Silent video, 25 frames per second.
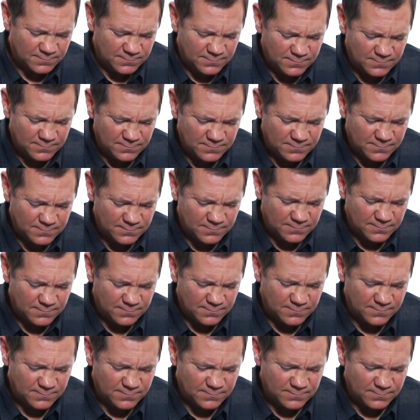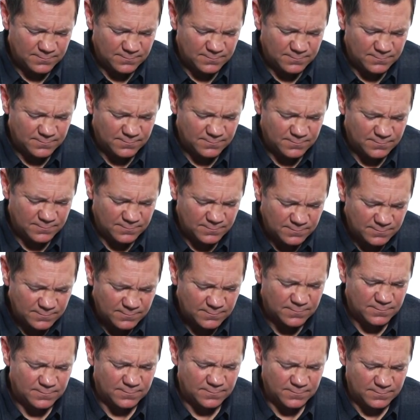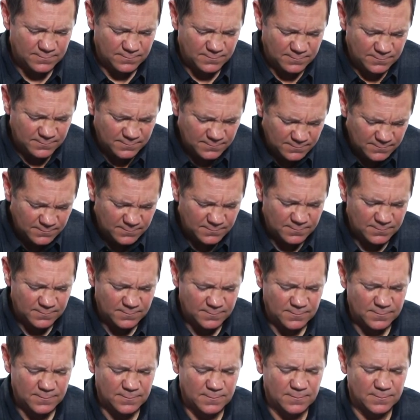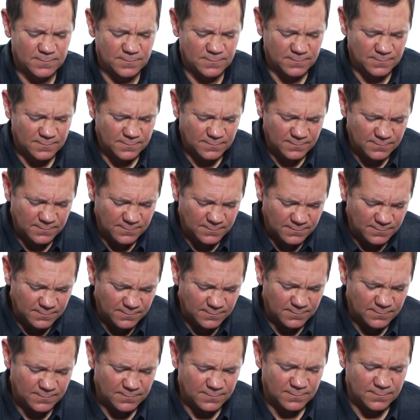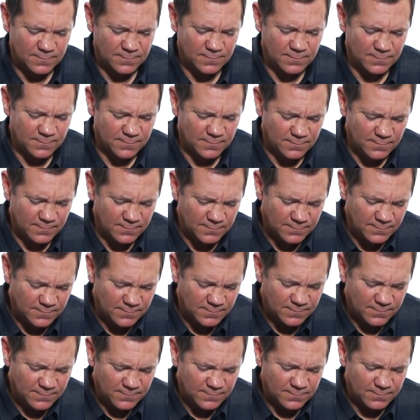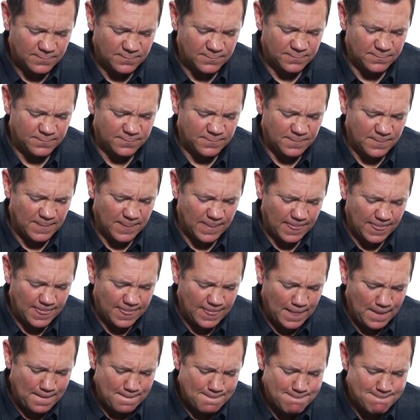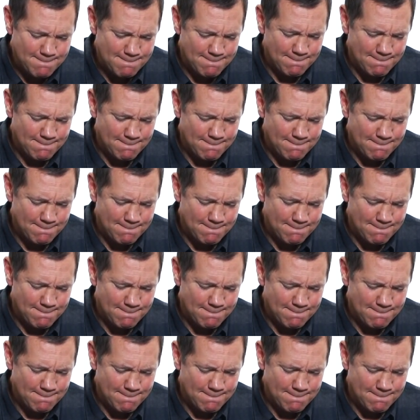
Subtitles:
This person isn't speaking.